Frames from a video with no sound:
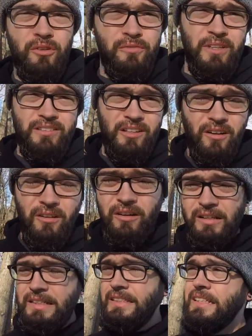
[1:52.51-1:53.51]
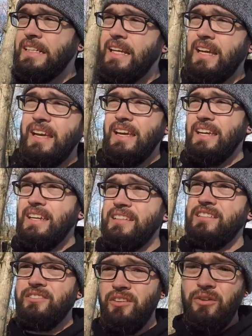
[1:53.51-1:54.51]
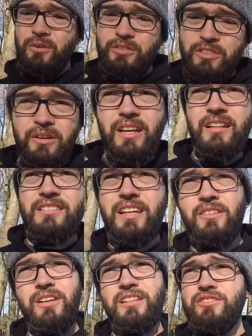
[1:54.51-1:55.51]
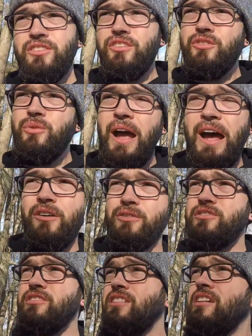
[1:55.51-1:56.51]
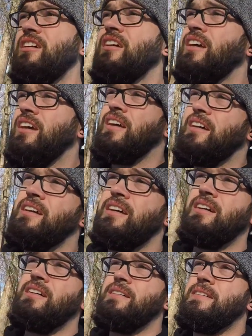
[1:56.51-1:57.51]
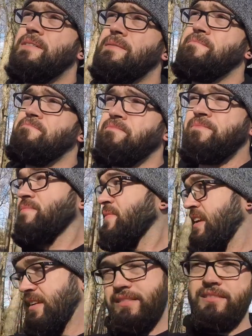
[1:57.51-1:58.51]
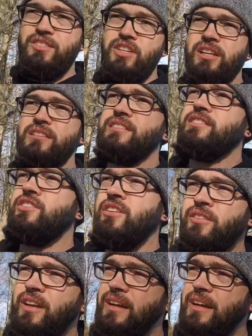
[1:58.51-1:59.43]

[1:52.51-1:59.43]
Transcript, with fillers: feet tall and so still getting settled into the new house um, as the chickens let you know that